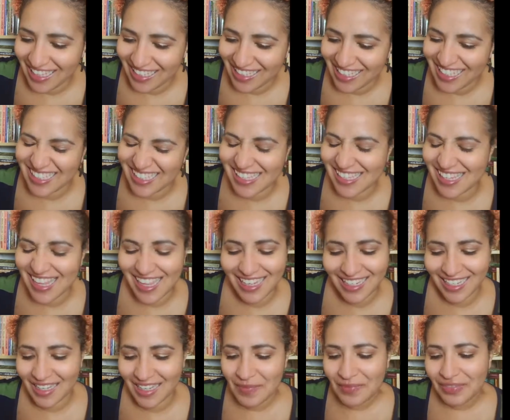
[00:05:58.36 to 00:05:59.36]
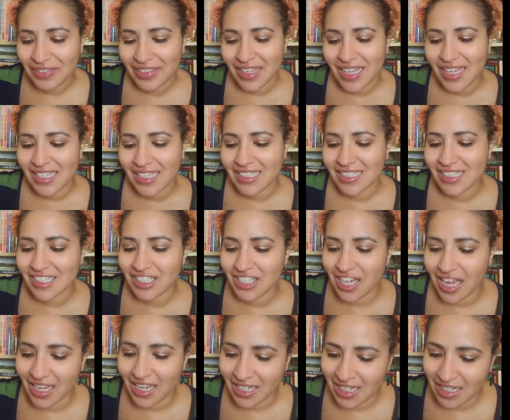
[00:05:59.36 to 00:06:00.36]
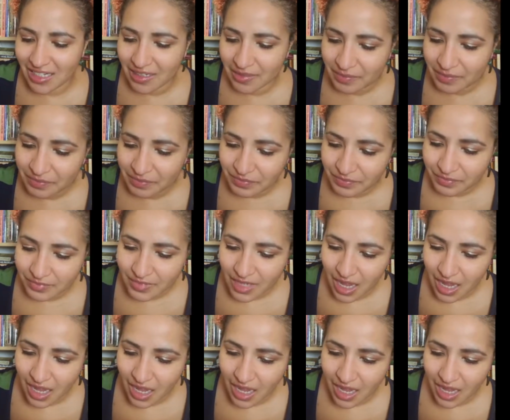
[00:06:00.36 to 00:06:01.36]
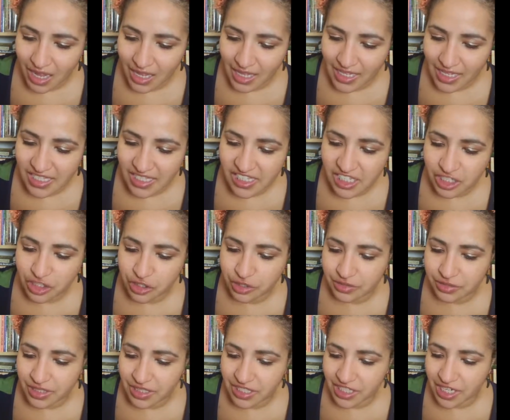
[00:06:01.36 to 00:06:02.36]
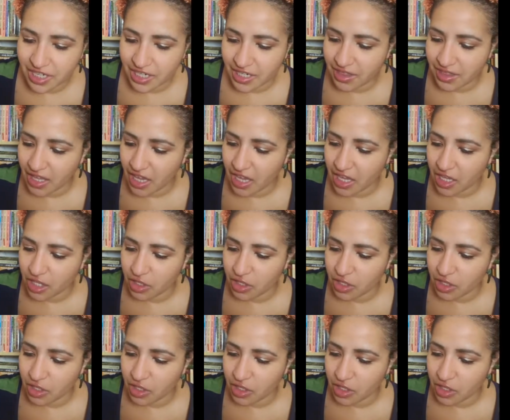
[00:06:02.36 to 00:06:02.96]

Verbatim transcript: That's not it. Djedi. Uh, is it true, Djedi, that